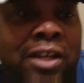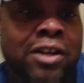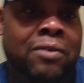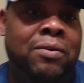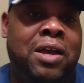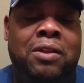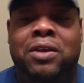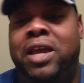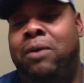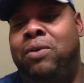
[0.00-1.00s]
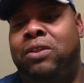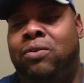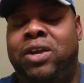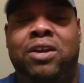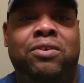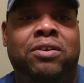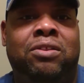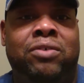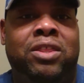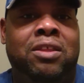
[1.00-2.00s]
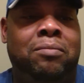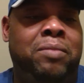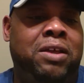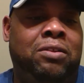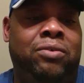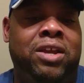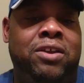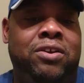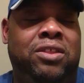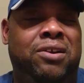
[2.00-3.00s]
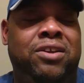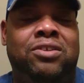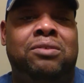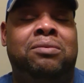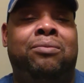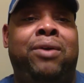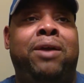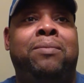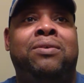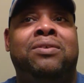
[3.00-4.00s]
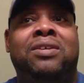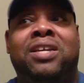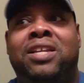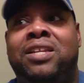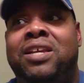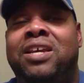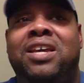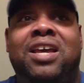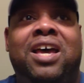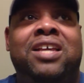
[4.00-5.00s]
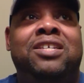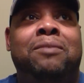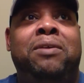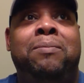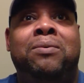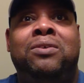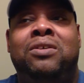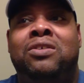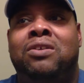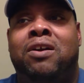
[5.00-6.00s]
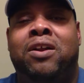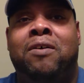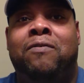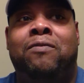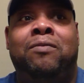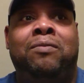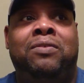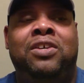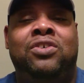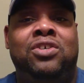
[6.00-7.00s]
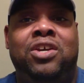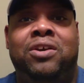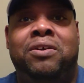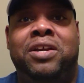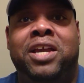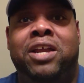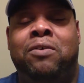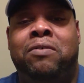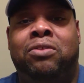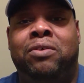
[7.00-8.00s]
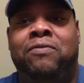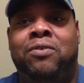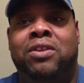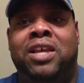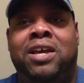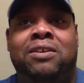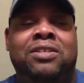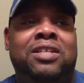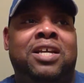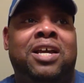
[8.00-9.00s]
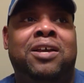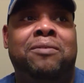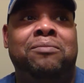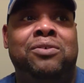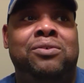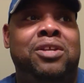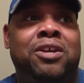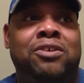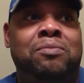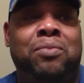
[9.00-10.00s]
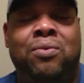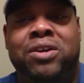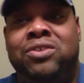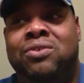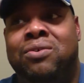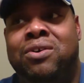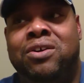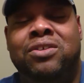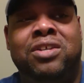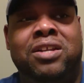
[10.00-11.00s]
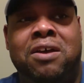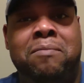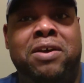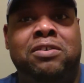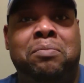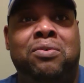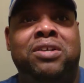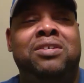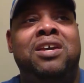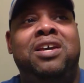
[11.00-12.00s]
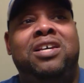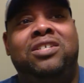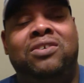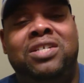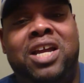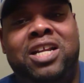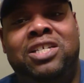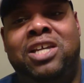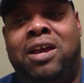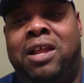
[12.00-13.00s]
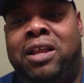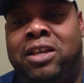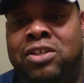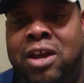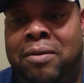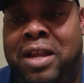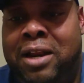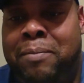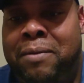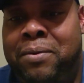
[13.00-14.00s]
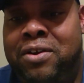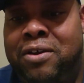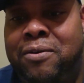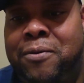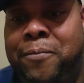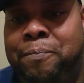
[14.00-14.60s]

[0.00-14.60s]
got about 330 subscribers, and I've seen people start off this year and got over 3,000 or 4,000, usually a sports or talking about sports. So it's not a job a lot of people know.